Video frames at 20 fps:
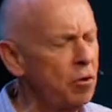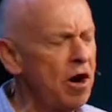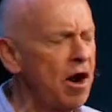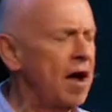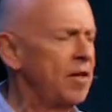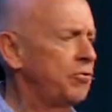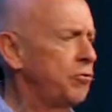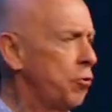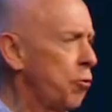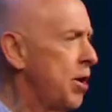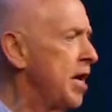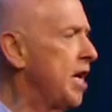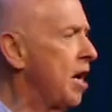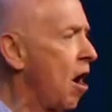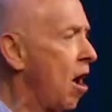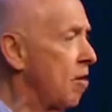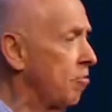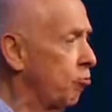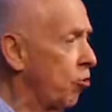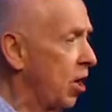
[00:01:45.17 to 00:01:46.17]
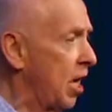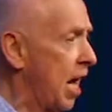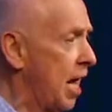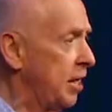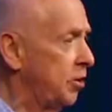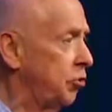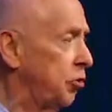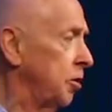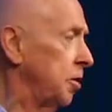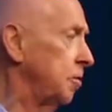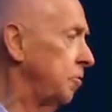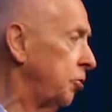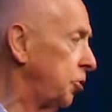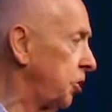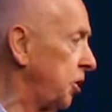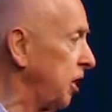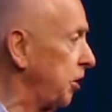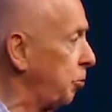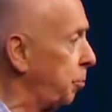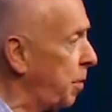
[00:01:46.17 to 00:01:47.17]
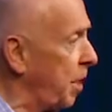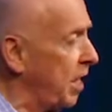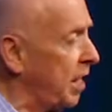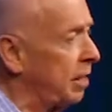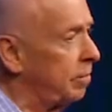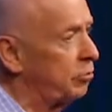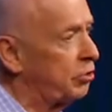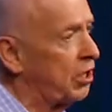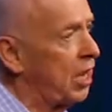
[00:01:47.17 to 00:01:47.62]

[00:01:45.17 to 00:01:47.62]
we're not three congregations 6 p.m.